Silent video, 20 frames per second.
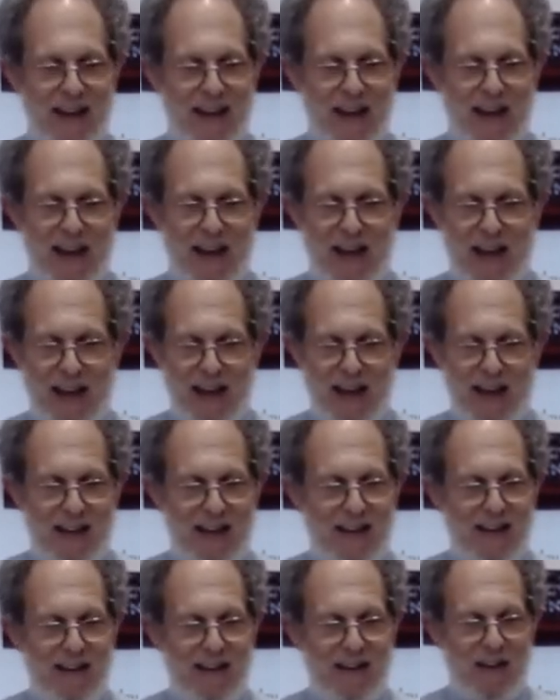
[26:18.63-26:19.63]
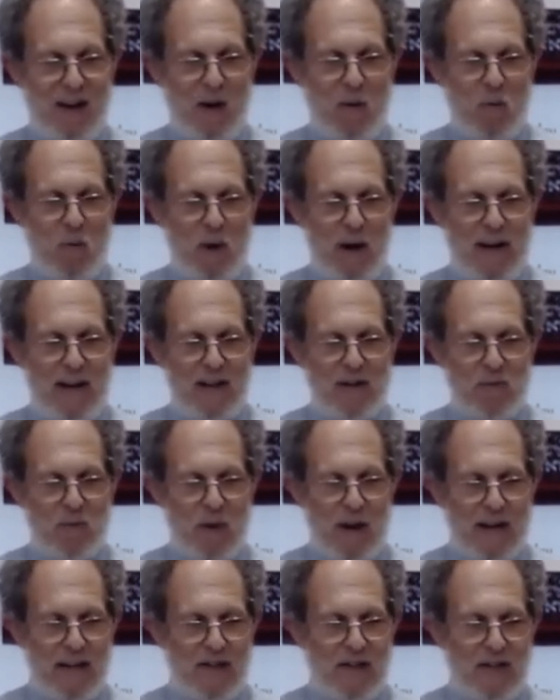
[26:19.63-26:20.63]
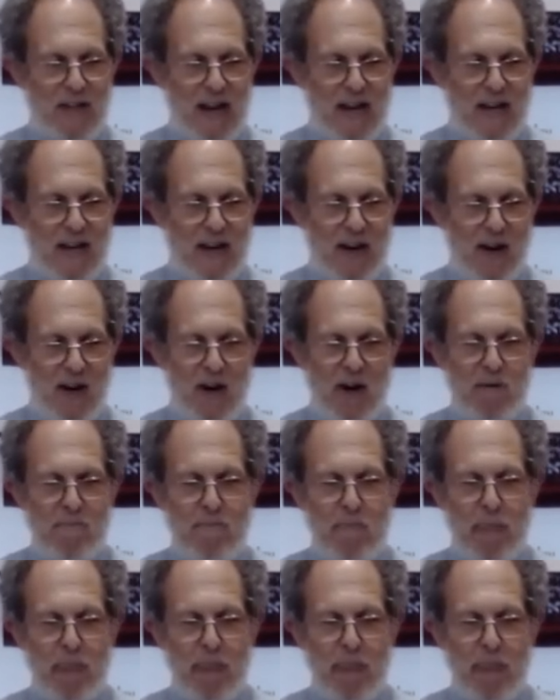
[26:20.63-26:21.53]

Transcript: uh, you know, what is, what is said here.